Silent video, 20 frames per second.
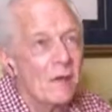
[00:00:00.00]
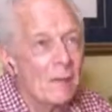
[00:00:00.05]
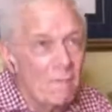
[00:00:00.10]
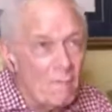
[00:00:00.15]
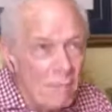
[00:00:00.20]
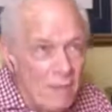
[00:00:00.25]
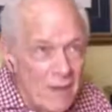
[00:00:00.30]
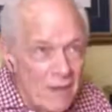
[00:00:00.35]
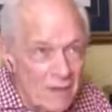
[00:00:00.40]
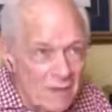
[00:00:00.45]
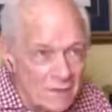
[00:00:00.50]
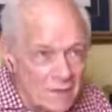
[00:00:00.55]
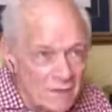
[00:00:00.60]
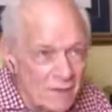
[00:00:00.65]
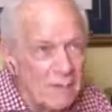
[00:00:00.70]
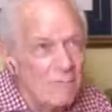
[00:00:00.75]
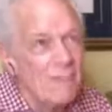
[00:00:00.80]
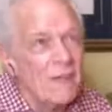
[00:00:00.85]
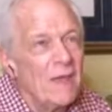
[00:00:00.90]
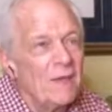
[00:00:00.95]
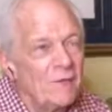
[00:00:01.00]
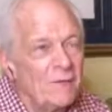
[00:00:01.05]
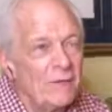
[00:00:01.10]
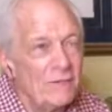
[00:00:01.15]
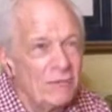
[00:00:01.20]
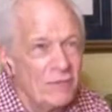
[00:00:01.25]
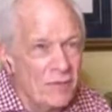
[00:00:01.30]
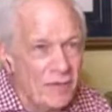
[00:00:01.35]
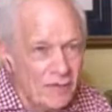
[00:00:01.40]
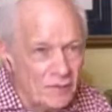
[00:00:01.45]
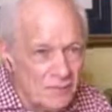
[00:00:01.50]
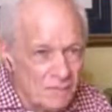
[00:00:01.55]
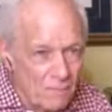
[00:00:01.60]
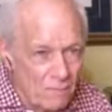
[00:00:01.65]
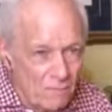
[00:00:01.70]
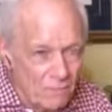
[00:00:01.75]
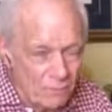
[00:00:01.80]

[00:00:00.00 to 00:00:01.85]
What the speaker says: amazing, amazing things.